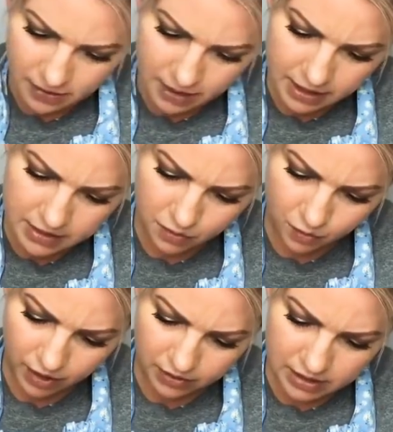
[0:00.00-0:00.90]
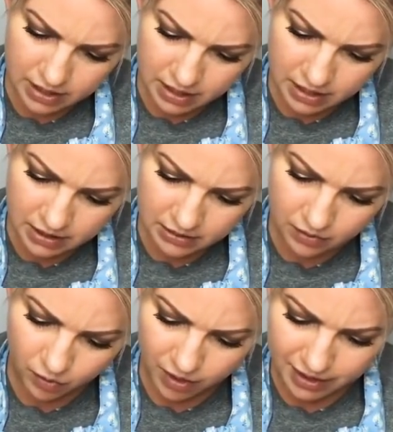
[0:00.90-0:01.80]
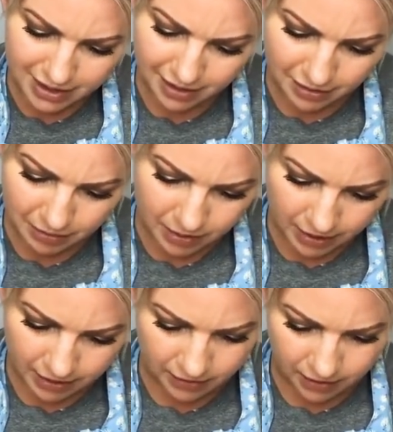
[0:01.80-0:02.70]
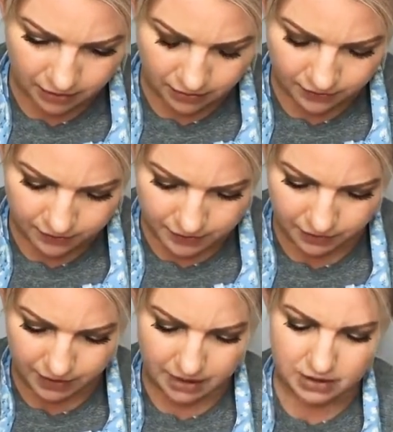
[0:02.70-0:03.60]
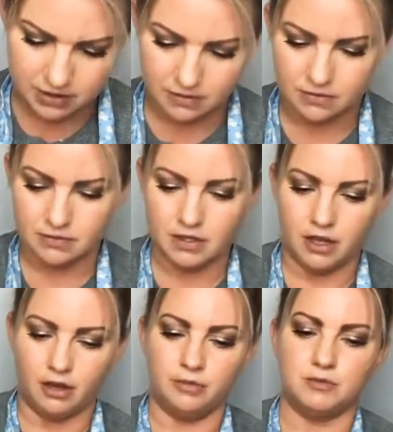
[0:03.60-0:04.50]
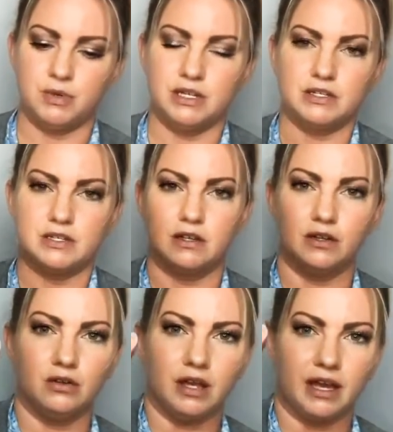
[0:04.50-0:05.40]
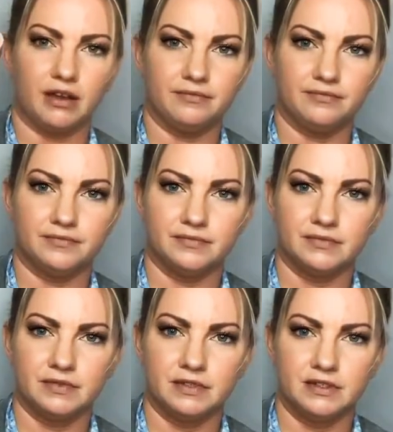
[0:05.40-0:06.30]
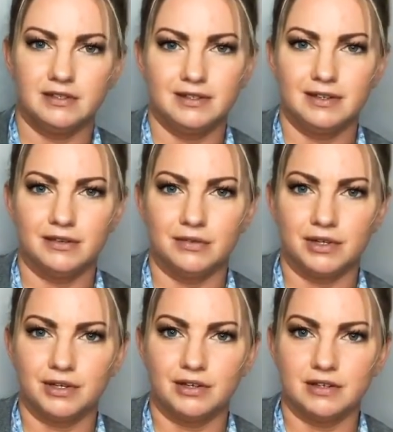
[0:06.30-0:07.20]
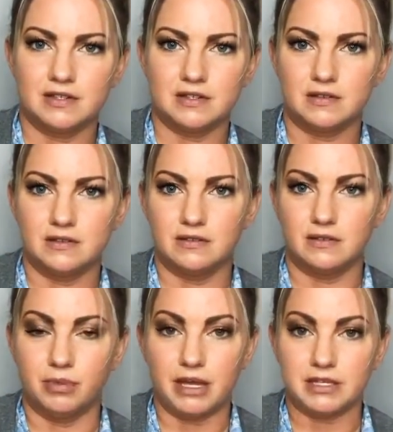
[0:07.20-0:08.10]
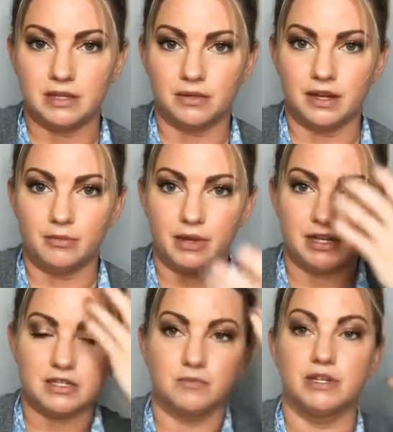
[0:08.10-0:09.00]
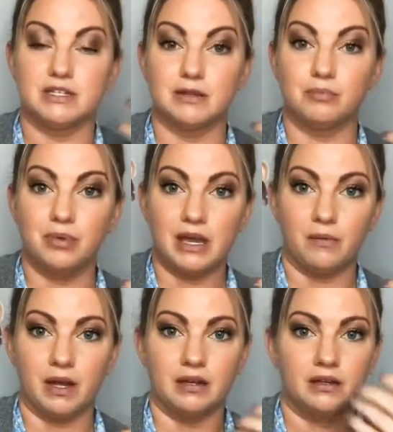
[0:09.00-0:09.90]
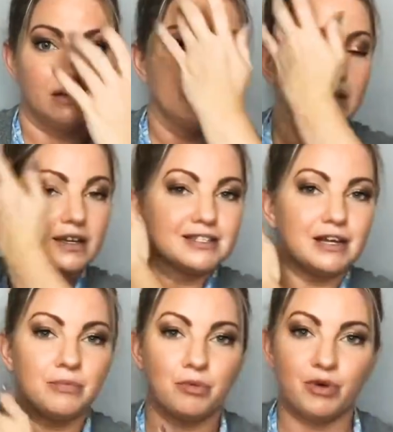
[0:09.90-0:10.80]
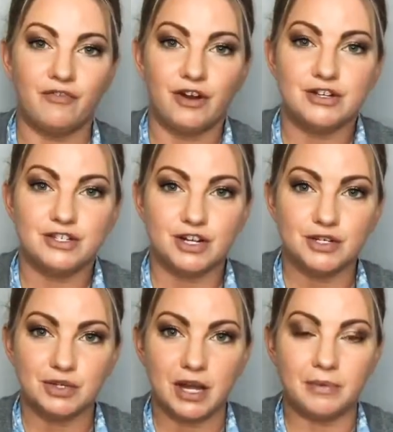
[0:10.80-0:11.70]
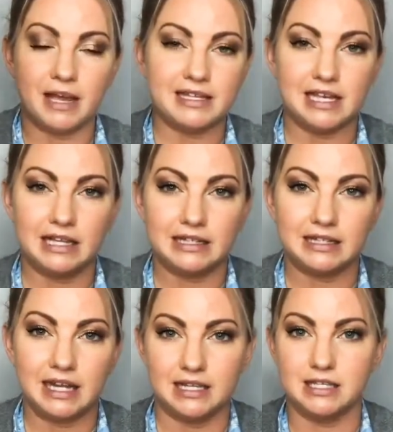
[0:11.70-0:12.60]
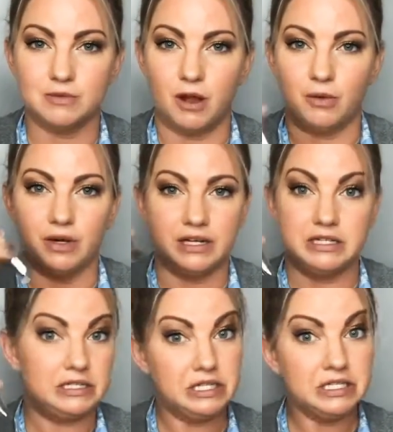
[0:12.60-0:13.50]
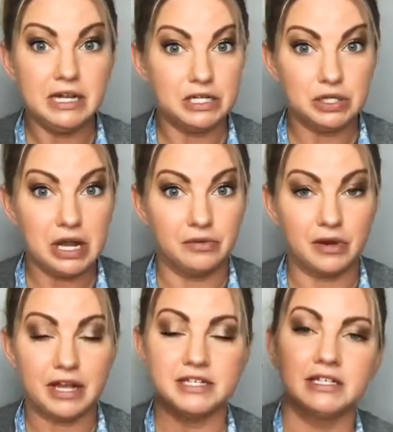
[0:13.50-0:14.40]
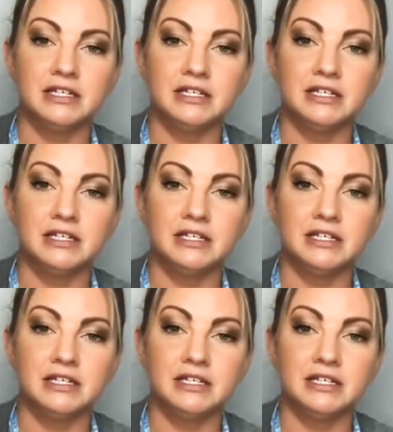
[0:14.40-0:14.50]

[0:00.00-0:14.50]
It's Wilton 1M. I don't know if that helps, but it's the little, like, you know, when you do this, the basic one that everybody does, but it's the big one. Because I remember when I first started doing cupcakes, I got like kind of the small one. It does not turn out right.